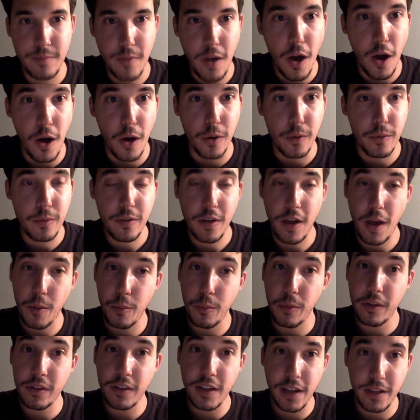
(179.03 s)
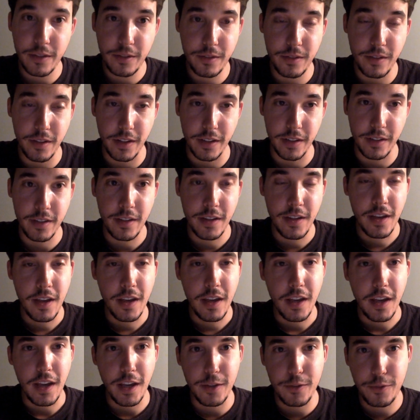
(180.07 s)
Oh, and one last thing.
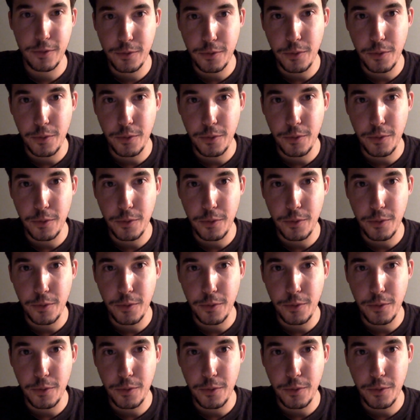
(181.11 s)
It's